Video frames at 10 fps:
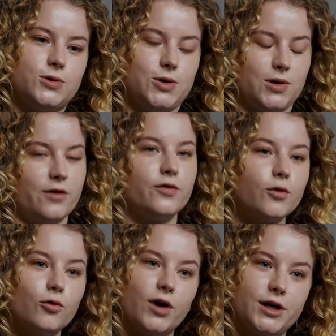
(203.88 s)
so you get
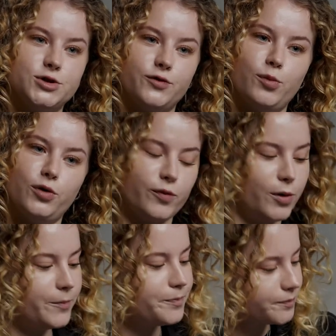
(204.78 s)
full range of
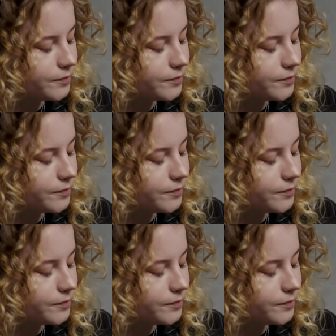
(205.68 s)
movement.